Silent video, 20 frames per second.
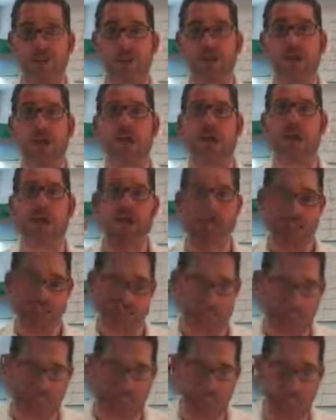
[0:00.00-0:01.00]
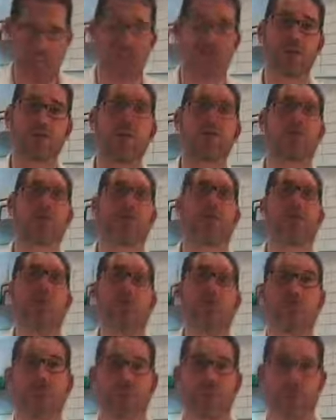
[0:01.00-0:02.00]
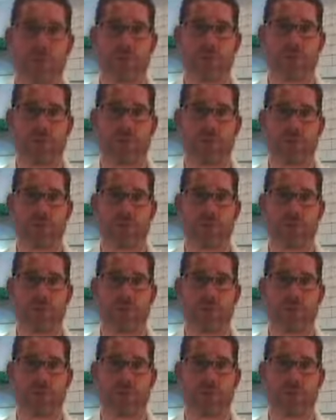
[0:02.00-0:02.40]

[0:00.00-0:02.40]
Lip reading: And that's exactly to what you perform.